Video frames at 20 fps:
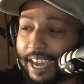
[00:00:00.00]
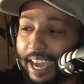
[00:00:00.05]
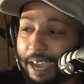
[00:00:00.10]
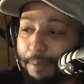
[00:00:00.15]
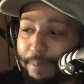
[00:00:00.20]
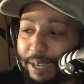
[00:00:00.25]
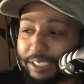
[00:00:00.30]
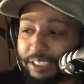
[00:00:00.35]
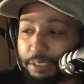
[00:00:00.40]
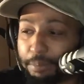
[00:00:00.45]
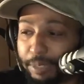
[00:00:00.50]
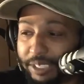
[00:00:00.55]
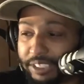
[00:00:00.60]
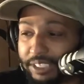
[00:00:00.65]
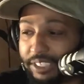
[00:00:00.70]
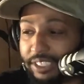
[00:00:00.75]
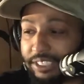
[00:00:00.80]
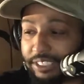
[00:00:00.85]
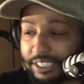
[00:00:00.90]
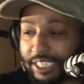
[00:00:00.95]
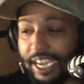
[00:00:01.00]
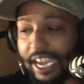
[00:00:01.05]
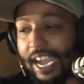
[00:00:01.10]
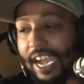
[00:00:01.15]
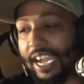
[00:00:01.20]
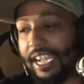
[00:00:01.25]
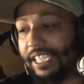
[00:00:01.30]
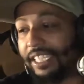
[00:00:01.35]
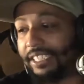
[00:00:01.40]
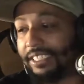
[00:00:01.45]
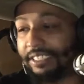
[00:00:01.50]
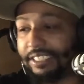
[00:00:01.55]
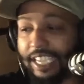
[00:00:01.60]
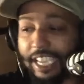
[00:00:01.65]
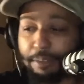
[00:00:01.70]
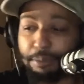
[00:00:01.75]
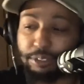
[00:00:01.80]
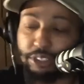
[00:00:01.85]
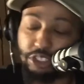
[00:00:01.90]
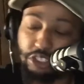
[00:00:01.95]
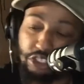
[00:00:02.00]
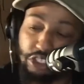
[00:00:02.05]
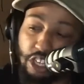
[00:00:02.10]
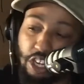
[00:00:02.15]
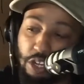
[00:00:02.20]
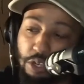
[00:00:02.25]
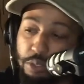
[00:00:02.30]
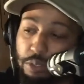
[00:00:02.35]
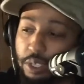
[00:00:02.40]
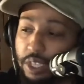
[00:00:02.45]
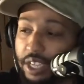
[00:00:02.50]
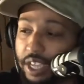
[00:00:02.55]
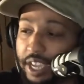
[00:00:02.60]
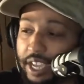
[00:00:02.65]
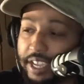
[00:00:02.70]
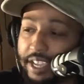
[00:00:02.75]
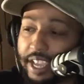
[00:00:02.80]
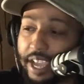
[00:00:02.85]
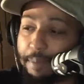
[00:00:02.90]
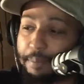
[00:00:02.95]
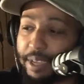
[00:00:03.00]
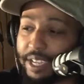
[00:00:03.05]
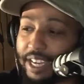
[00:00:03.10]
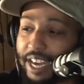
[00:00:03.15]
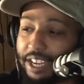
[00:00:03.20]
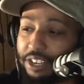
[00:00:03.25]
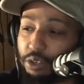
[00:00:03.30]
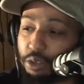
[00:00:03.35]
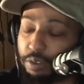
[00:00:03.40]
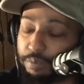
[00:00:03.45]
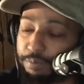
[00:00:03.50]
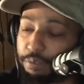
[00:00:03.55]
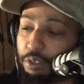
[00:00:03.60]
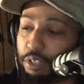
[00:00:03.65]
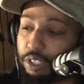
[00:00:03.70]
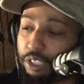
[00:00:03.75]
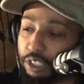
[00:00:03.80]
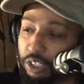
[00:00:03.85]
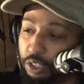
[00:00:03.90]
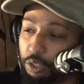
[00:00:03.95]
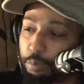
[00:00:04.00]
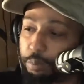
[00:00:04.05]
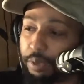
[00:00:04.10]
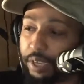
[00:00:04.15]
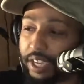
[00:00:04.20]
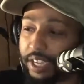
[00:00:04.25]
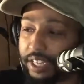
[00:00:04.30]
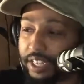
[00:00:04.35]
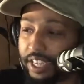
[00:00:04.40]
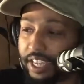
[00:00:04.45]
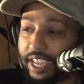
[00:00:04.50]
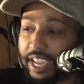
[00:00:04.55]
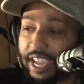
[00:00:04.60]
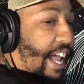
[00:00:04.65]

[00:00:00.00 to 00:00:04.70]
I'm about to mention this guy. His name is Joe. Yeah, I mean, I know him for a little bit.